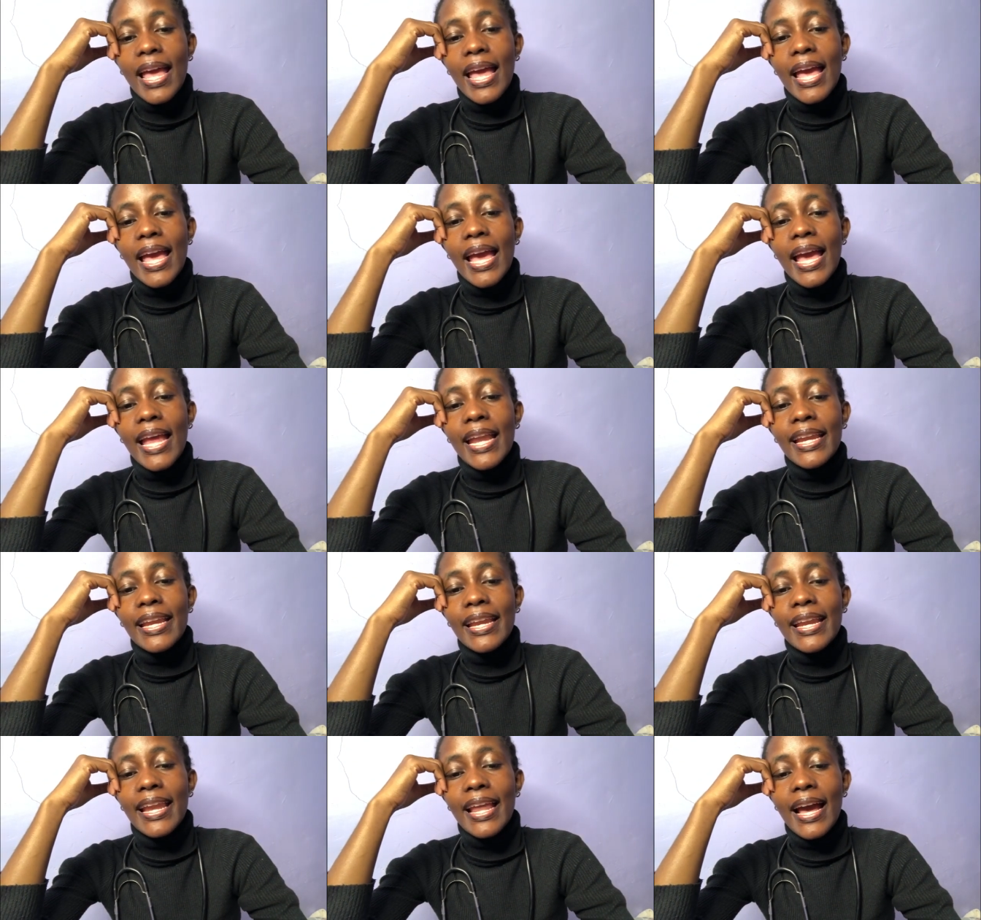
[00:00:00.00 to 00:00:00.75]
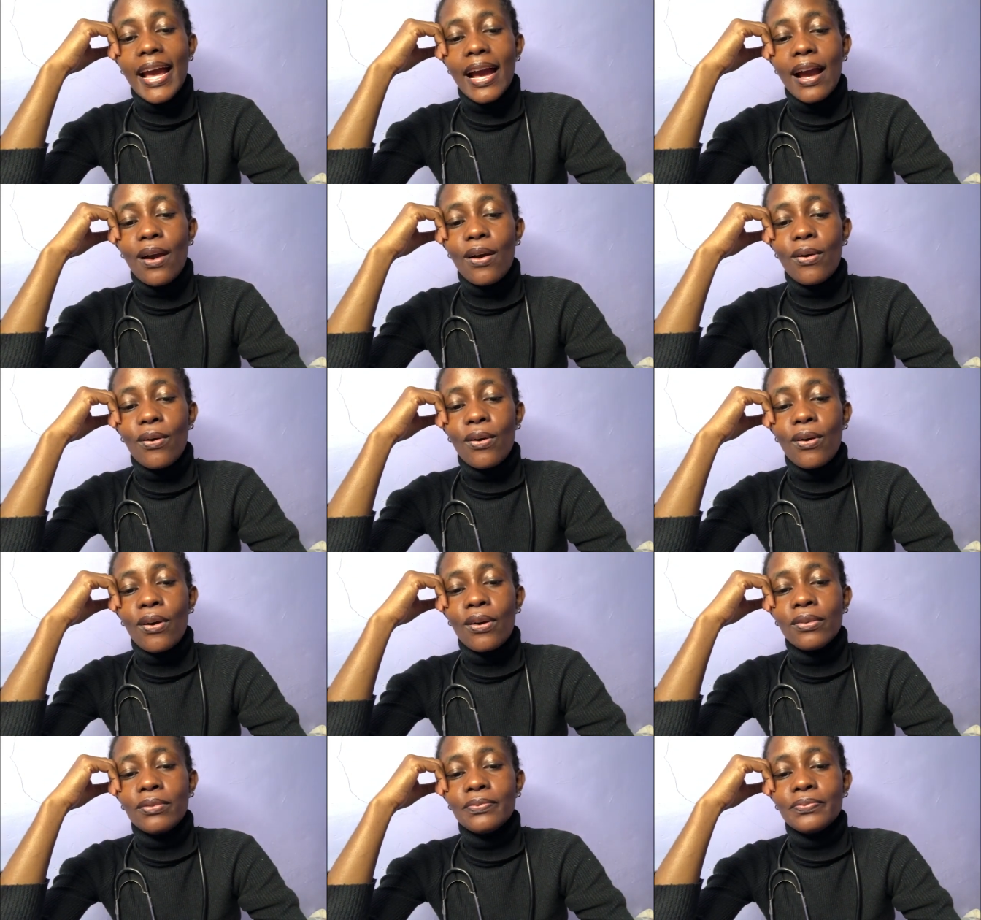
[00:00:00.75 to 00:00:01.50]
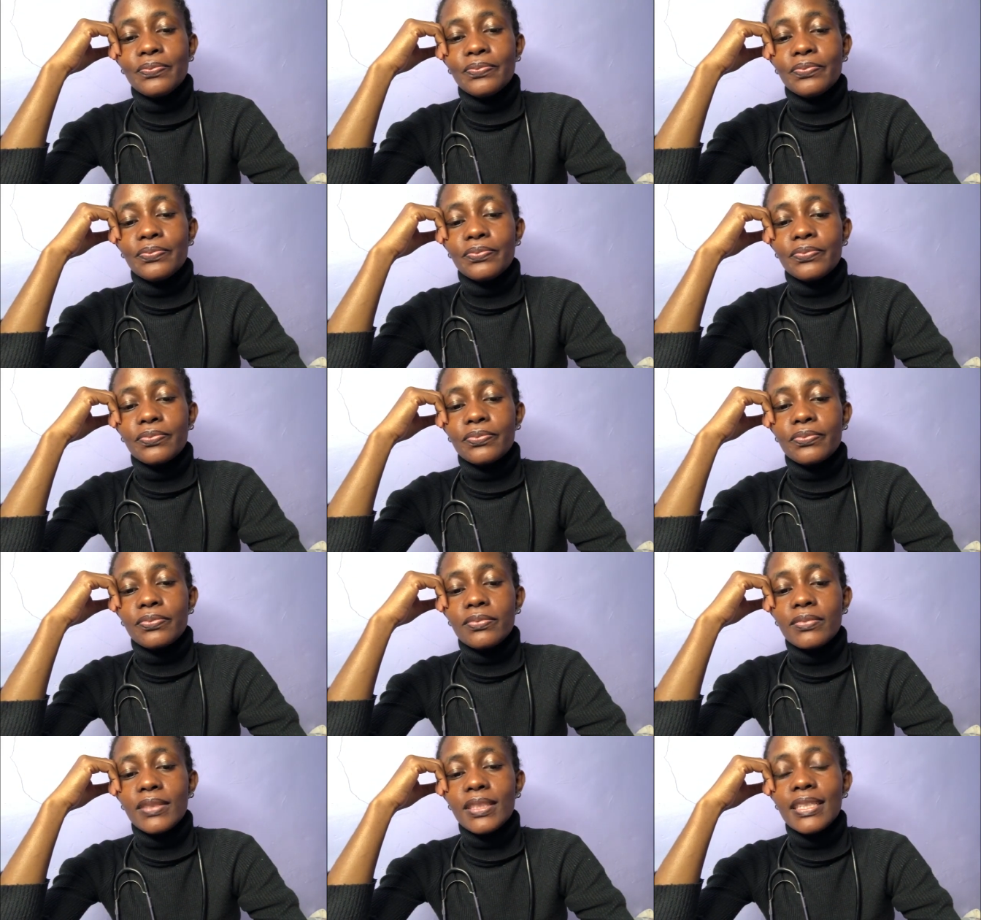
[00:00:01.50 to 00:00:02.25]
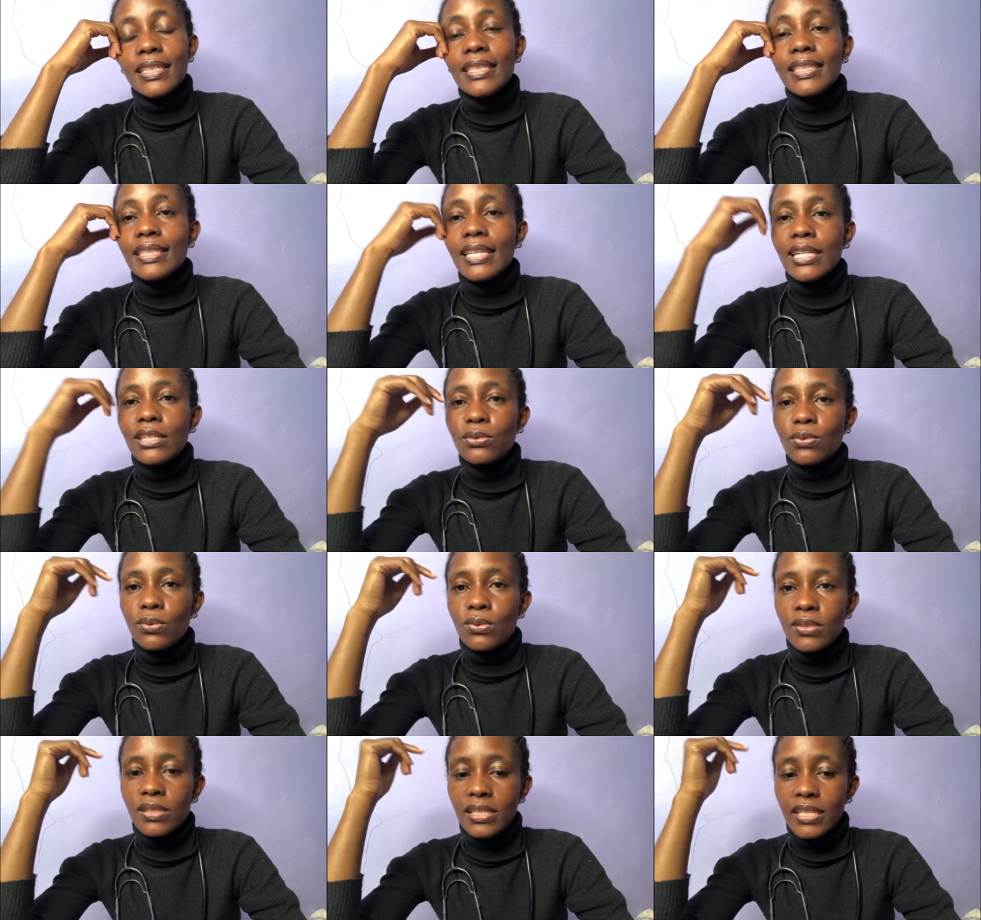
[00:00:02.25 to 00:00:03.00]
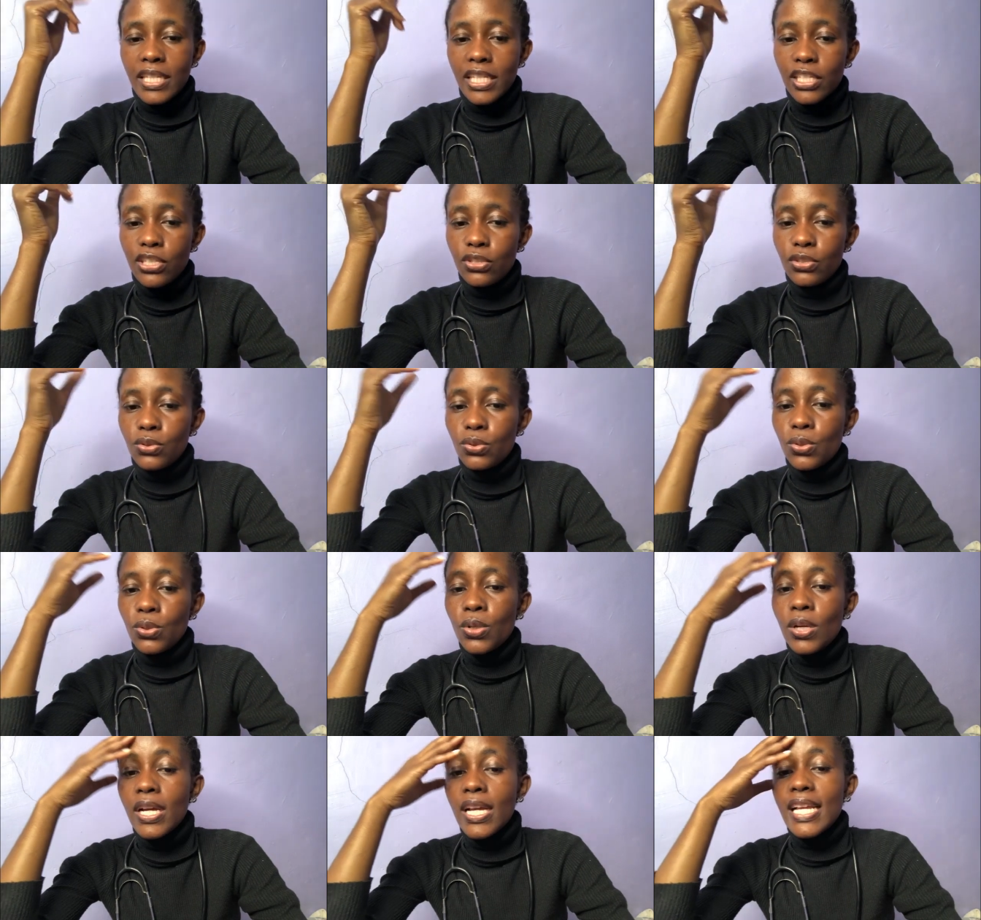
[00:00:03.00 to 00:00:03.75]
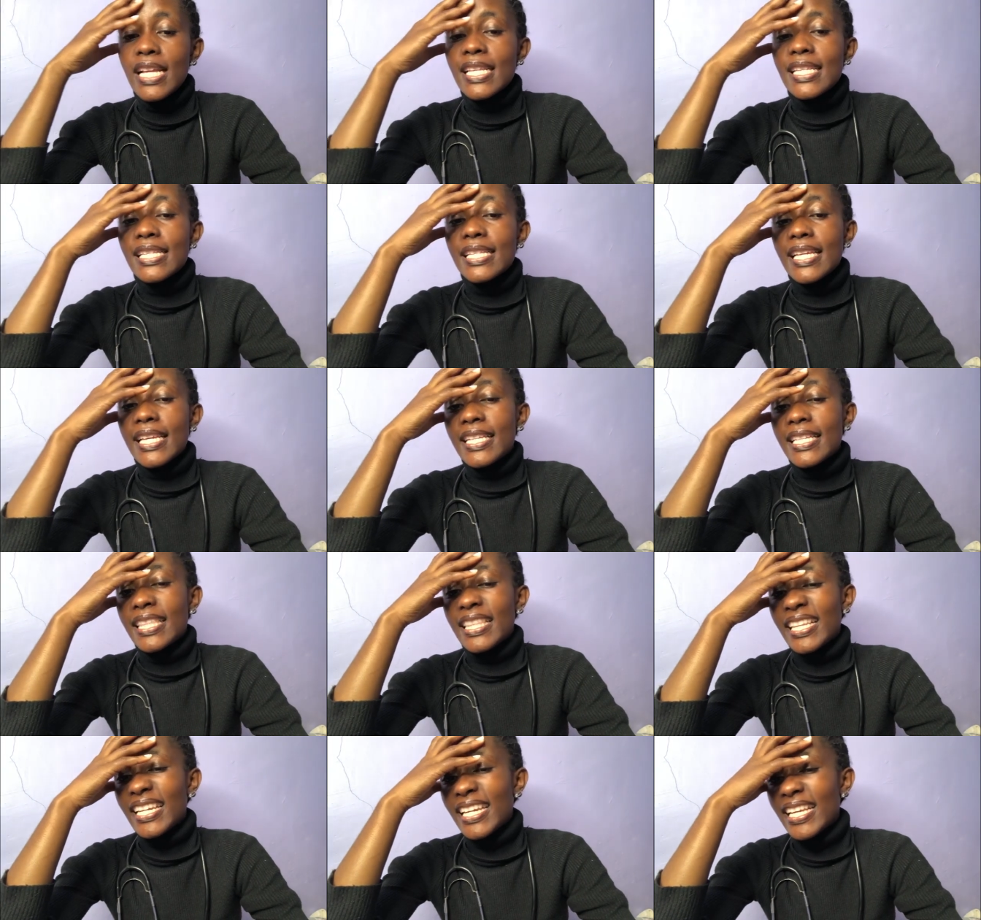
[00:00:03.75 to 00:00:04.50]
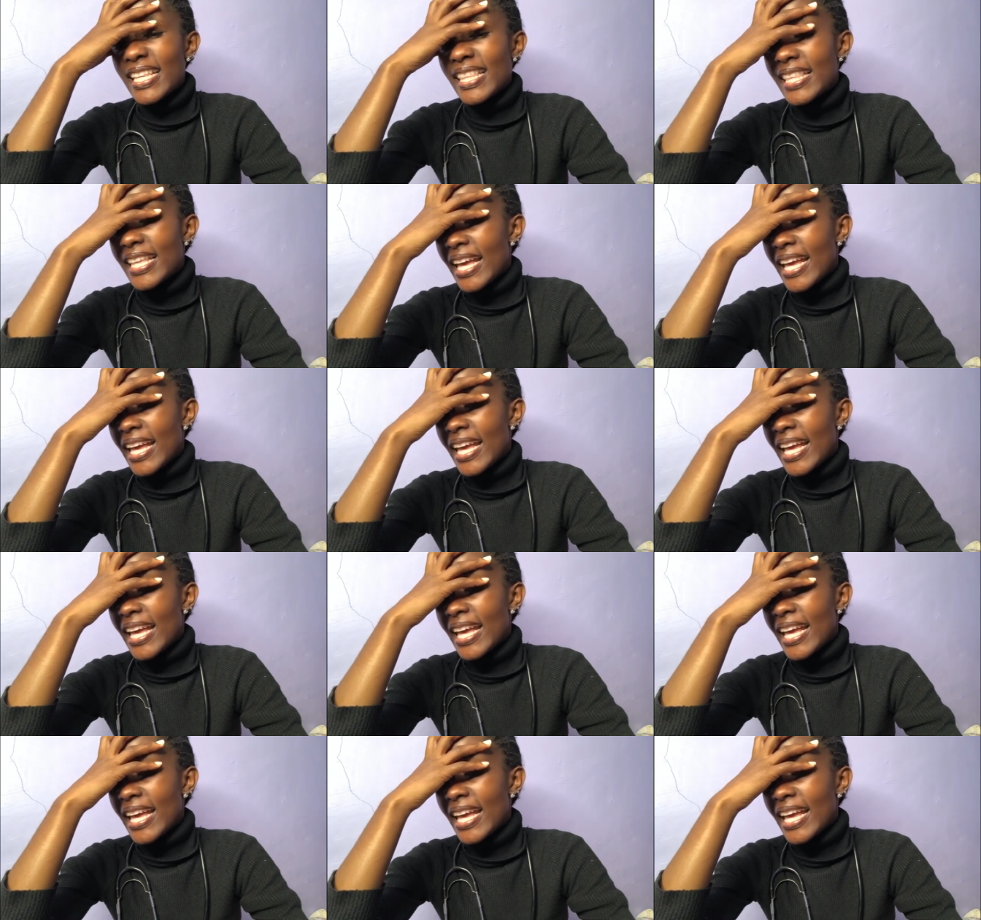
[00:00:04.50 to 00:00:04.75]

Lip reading: And now, that was stage 2. Stage 3,